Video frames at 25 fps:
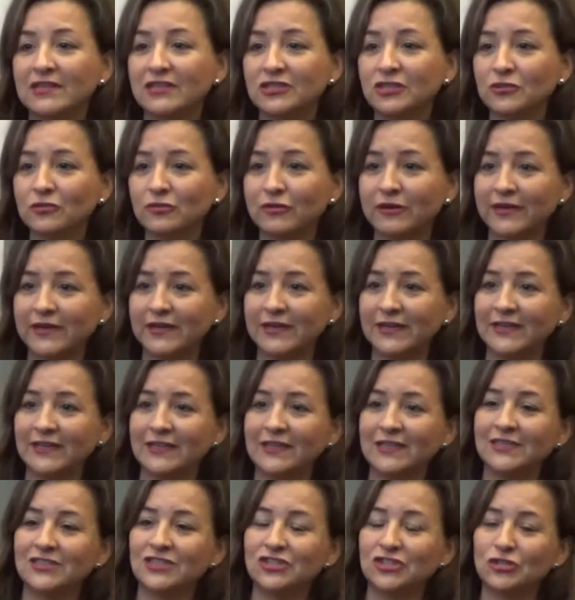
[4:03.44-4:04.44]
that you're creating in
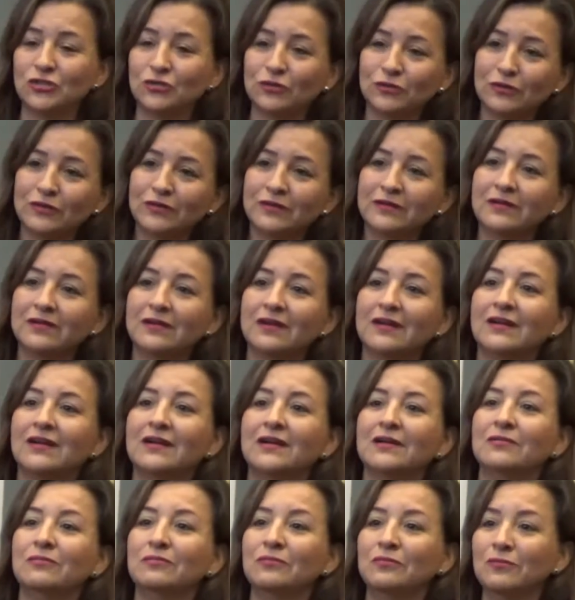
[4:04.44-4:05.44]
these
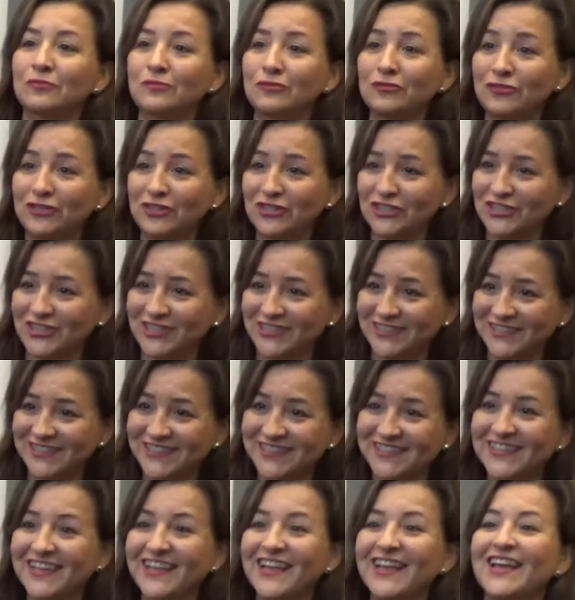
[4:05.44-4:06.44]
younger
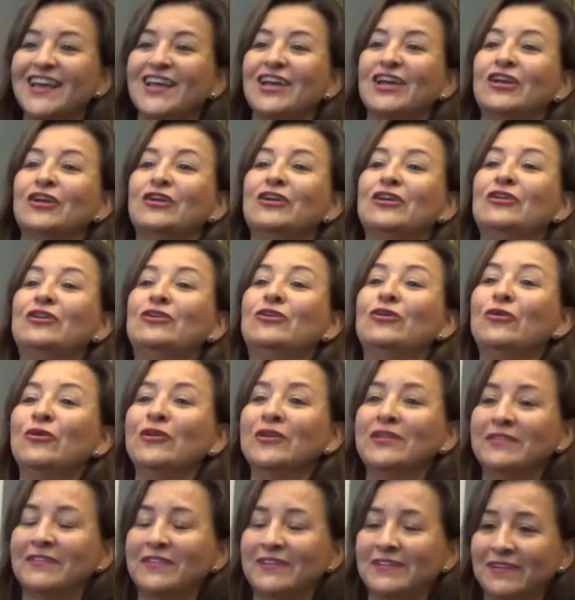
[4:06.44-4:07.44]
musicians,
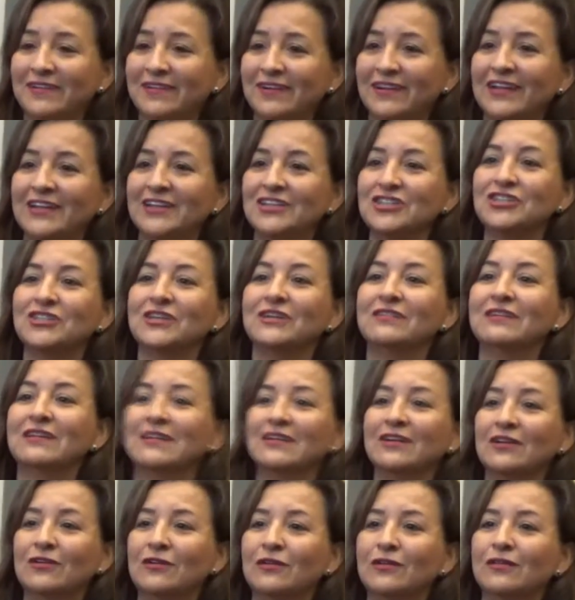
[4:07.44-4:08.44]
going there and sharing
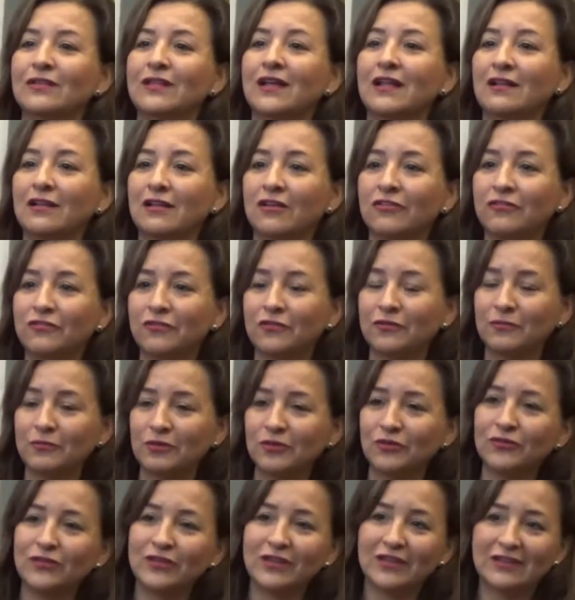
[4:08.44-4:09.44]
all that love for
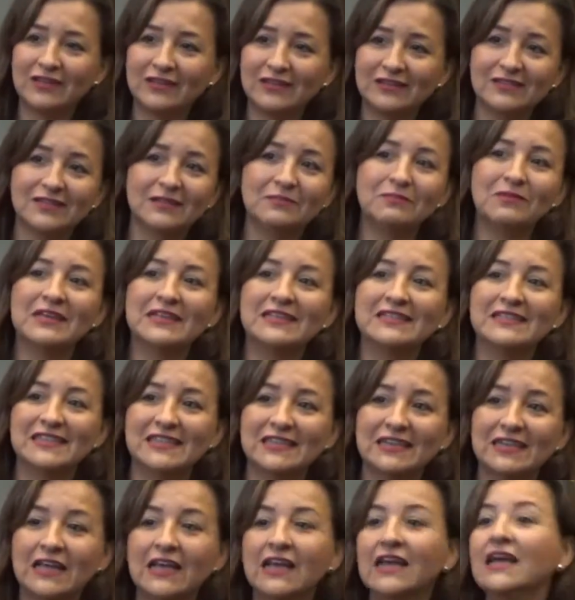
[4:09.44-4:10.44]
music is
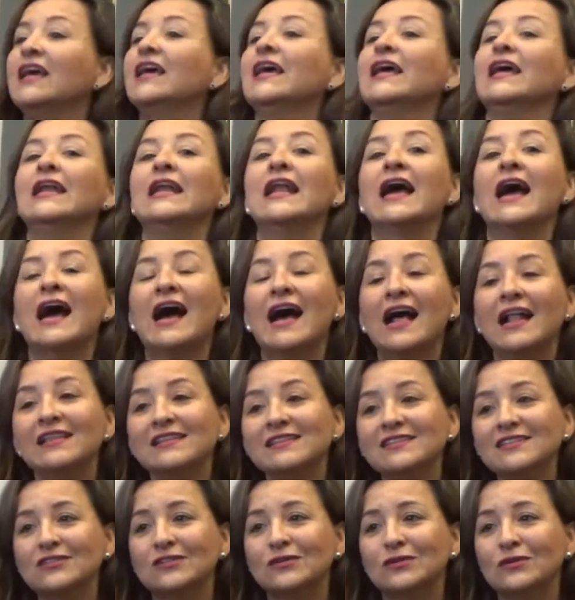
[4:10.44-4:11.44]
amazing. And
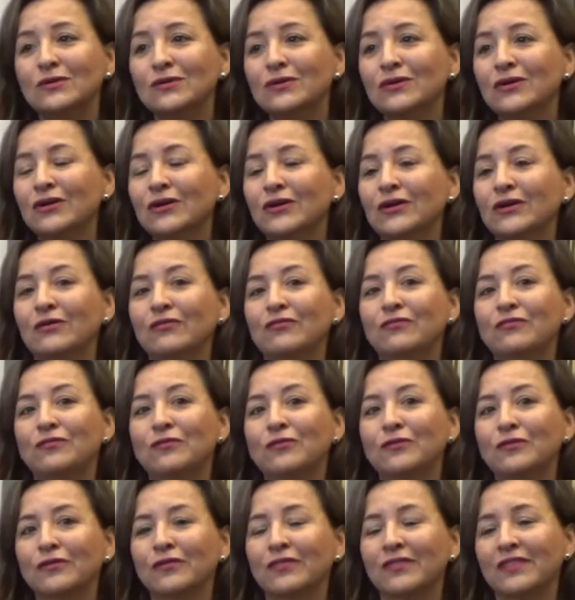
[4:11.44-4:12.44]
also
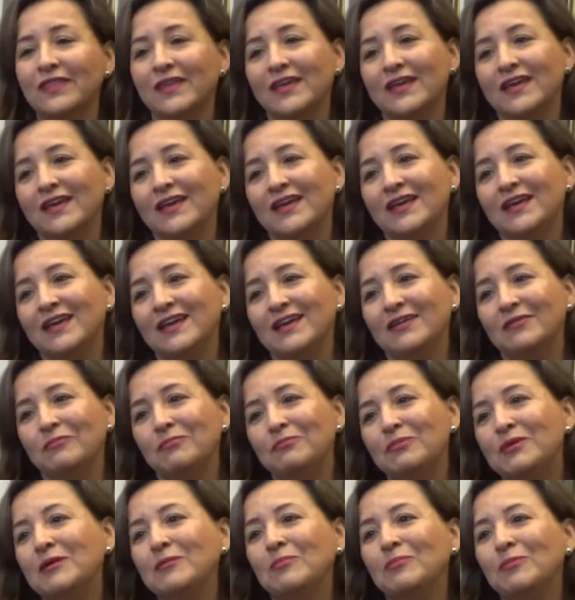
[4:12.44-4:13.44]
for the
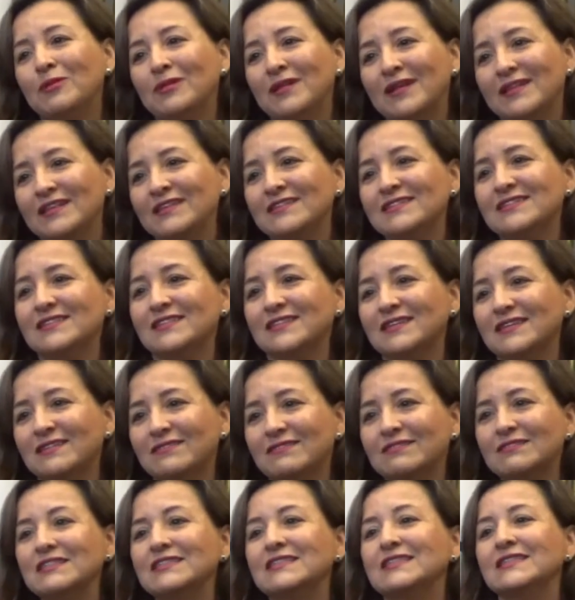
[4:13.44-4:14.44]
people that is there
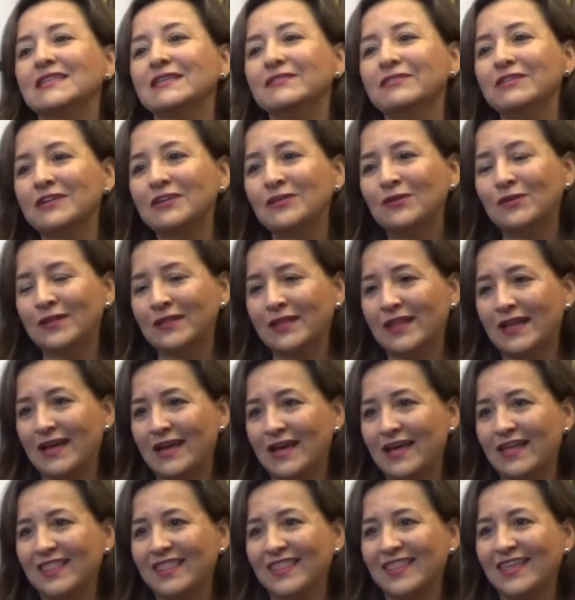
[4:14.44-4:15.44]
receiving all
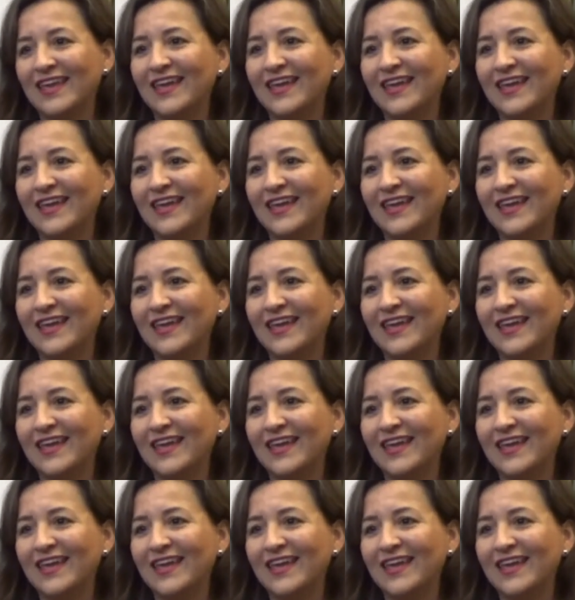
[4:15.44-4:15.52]
that.